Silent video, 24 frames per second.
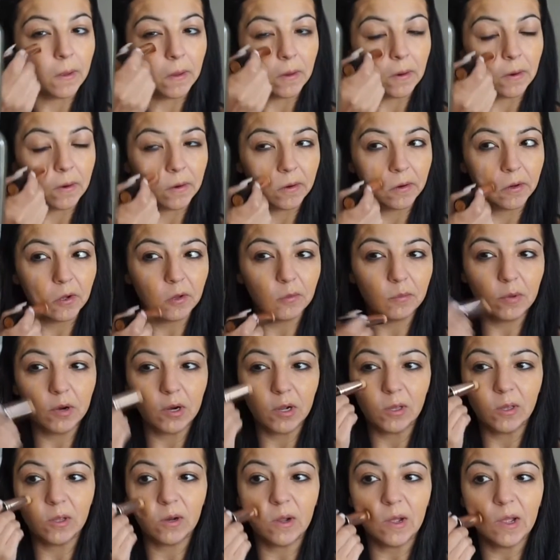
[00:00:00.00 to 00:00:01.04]
And just put a
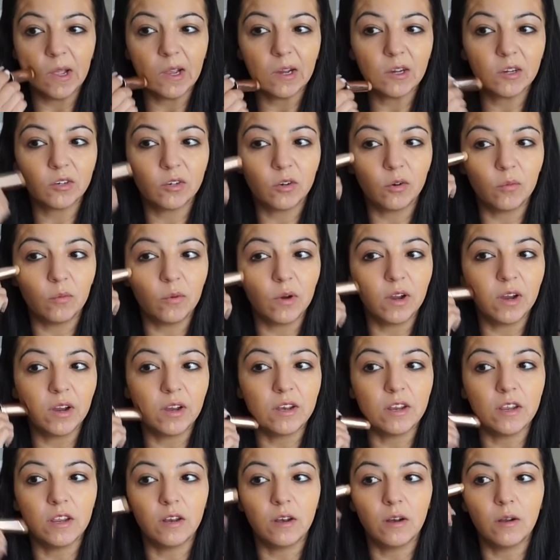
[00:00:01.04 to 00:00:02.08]
little extra where I
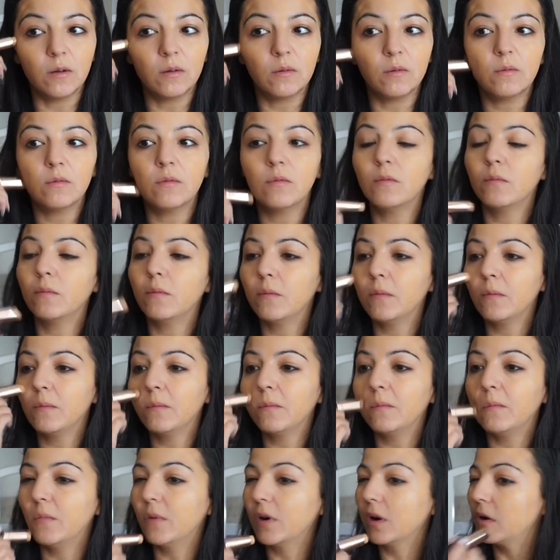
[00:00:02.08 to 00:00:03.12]
need
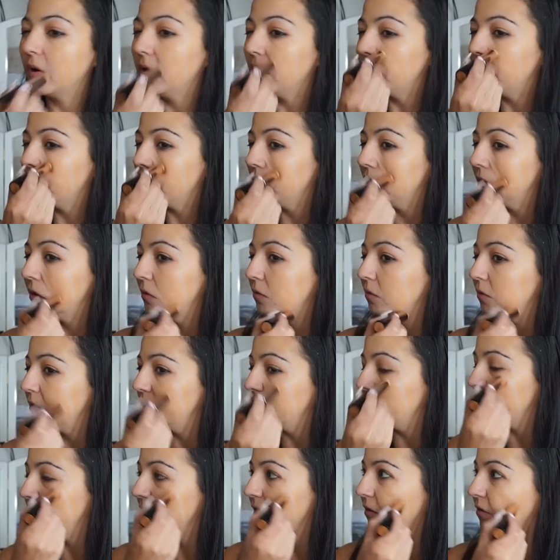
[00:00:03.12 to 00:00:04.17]
more coverage,
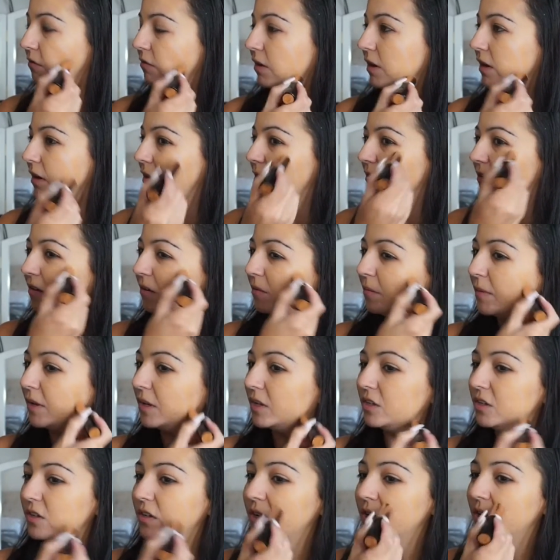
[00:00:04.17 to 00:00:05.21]
just like right on my
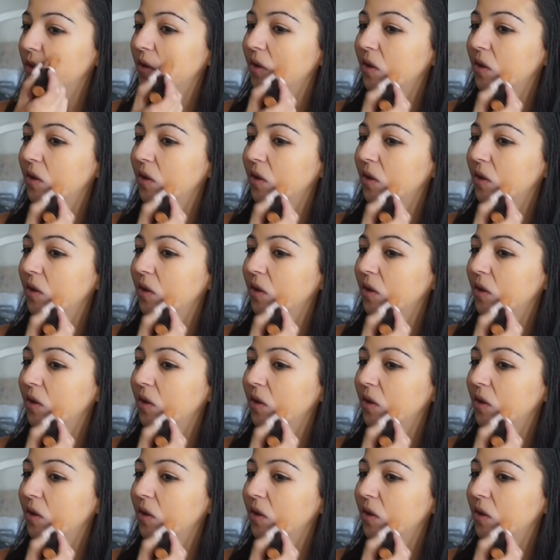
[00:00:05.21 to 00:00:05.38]
cheek,